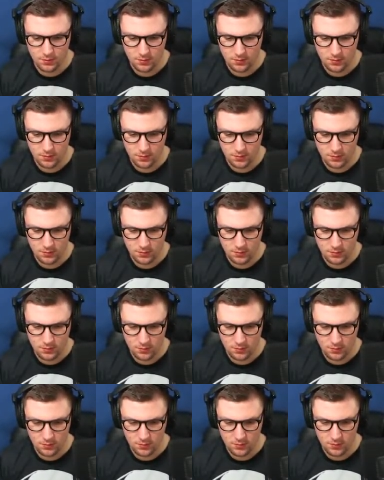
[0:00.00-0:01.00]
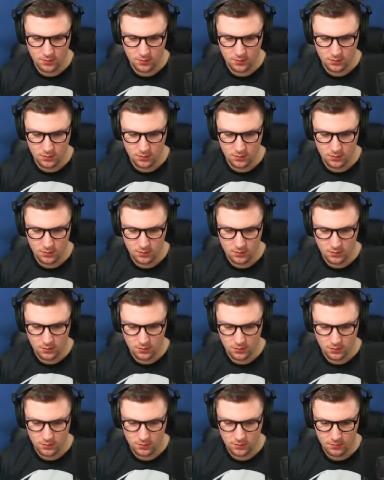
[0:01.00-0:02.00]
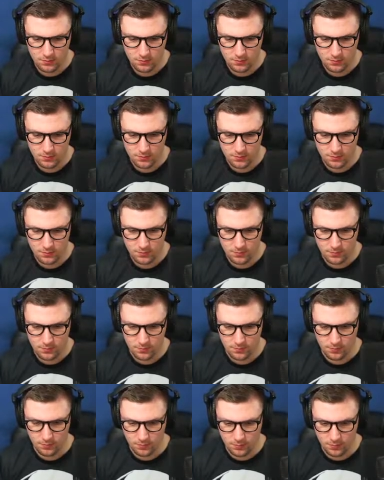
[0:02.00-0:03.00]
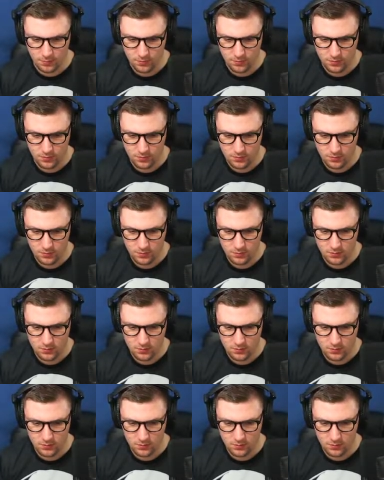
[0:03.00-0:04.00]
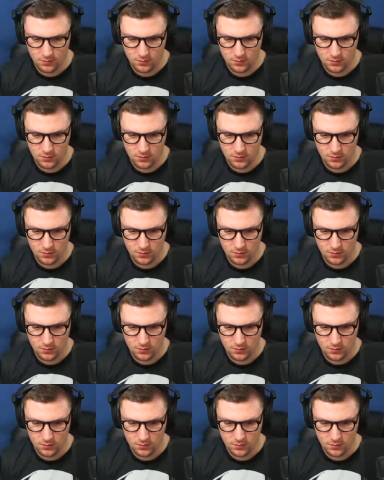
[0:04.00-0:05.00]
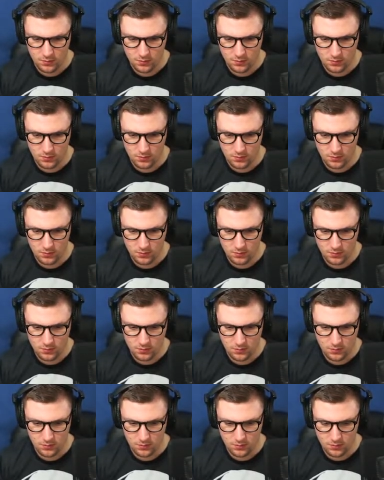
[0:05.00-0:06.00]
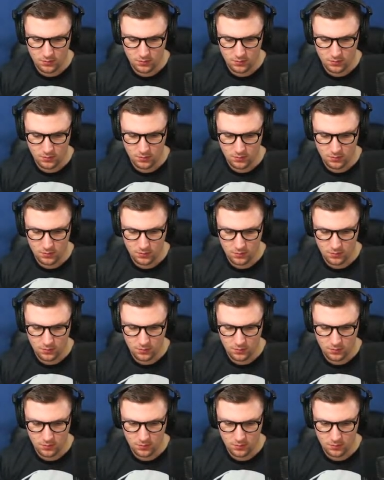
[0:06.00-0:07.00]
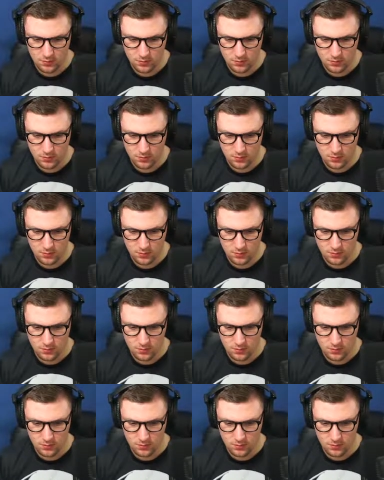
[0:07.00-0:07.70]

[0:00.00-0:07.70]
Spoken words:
No one is speaking in this clip.